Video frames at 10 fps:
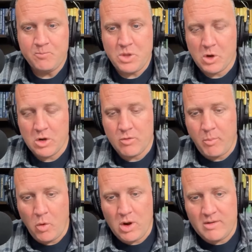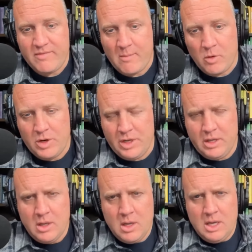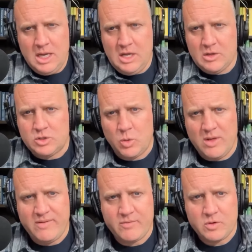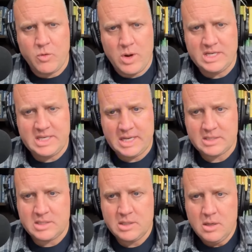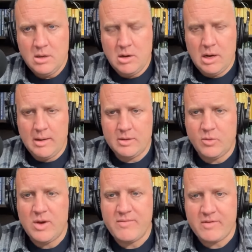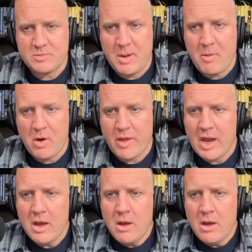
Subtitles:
They're going to report on February either 25th or 26th. The 25th is my birthday.